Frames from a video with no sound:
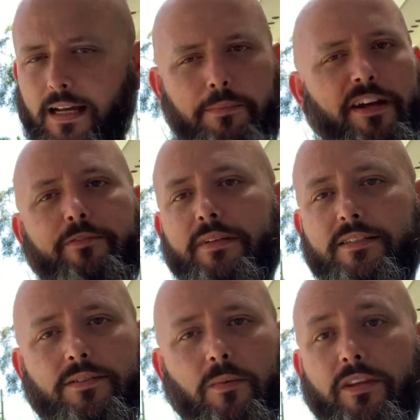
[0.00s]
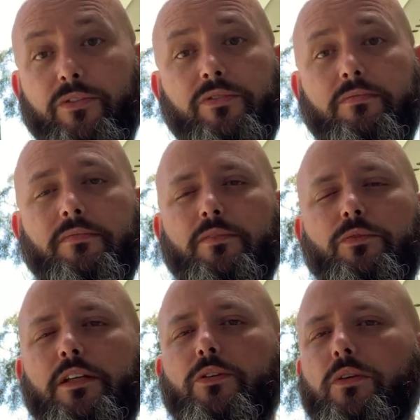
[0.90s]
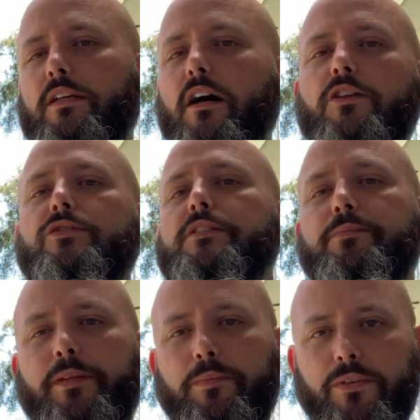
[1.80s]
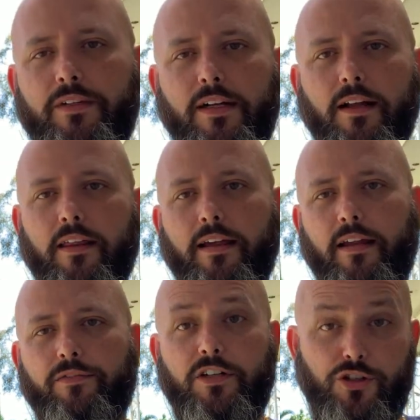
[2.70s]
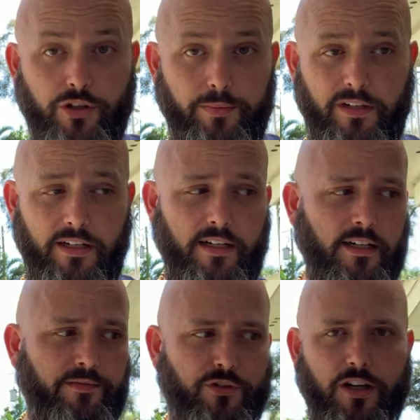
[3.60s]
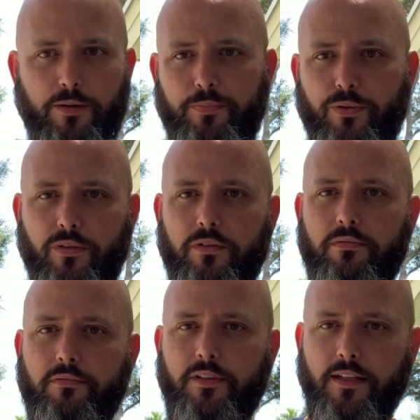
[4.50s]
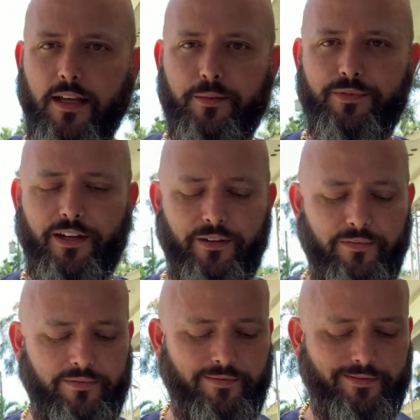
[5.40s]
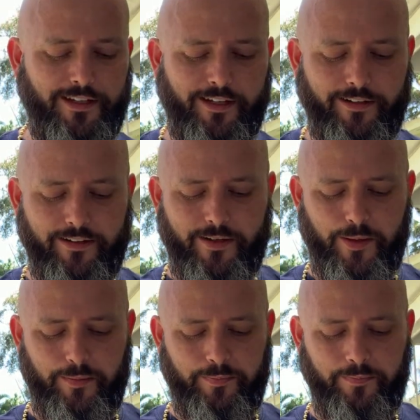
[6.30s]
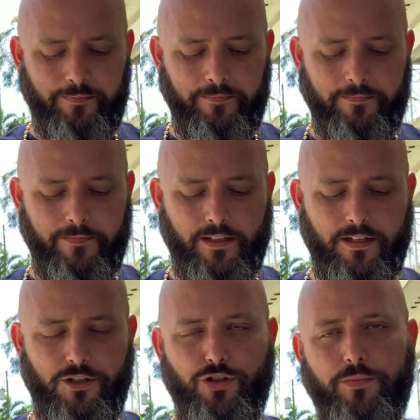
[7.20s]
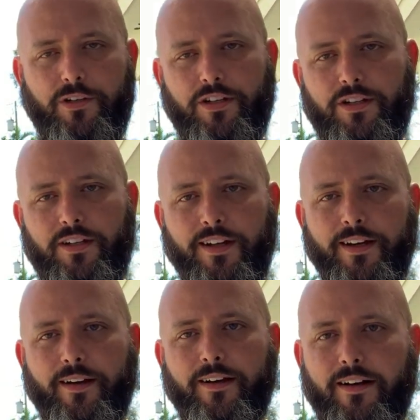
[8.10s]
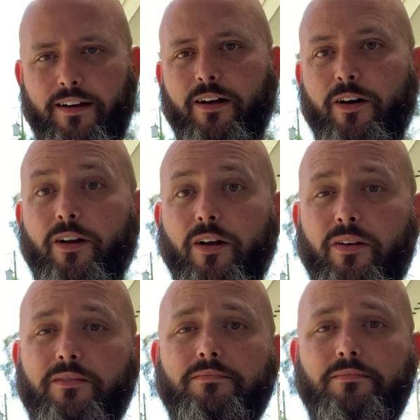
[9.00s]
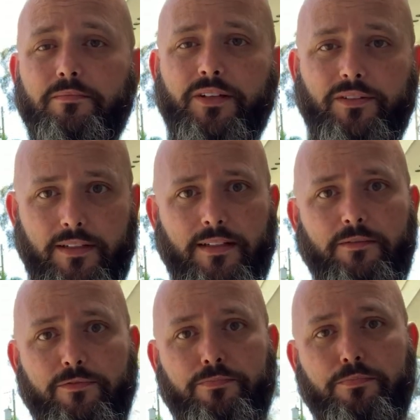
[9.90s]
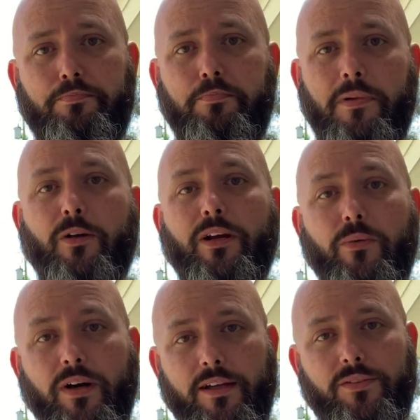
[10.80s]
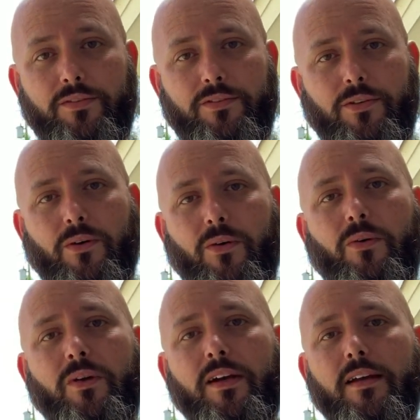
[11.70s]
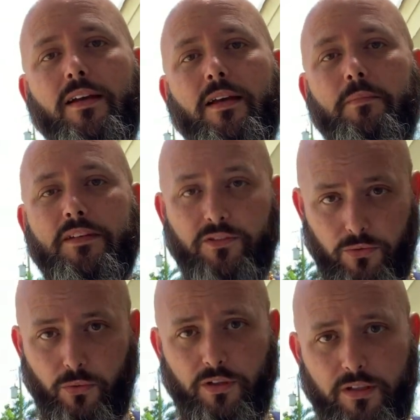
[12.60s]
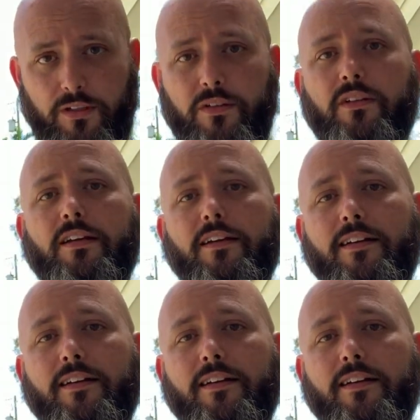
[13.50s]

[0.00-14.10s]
I may have missed someone. There's literally hundreds of people that have contributed and I've tried to pull the names out that contributed on basically my request. So it means the world.